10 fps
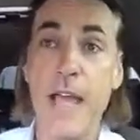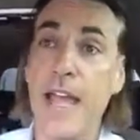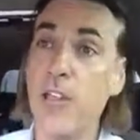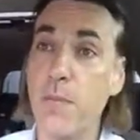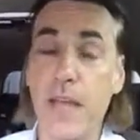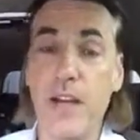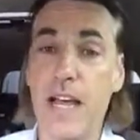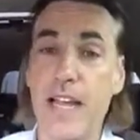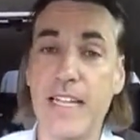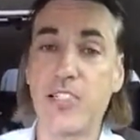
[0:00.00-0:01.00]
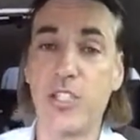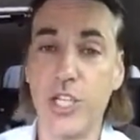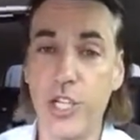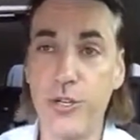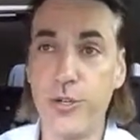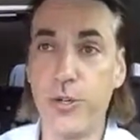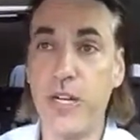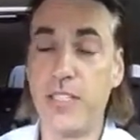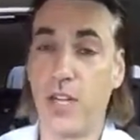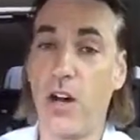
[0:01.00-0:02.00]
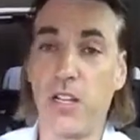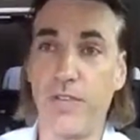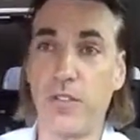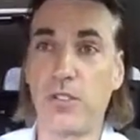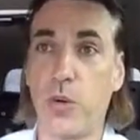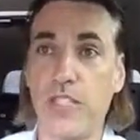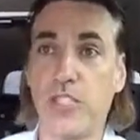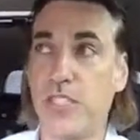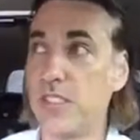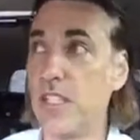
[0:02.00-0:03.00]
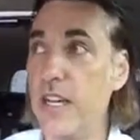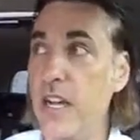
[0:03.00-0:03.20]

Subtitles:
And you better not answer you to all of those questions,